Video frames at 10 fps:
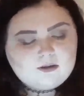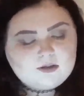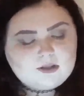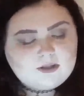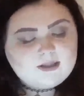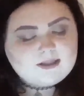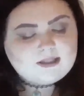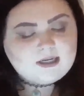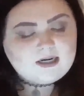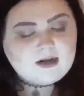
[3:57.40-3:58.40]
to the
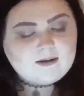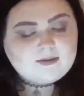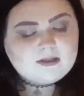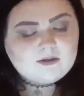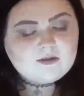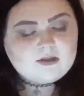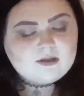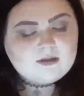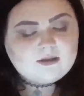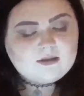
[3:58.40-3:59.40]
extent I'm still
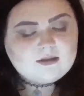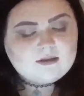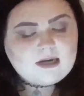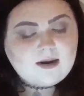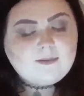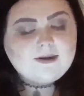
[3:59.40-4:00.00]
to type my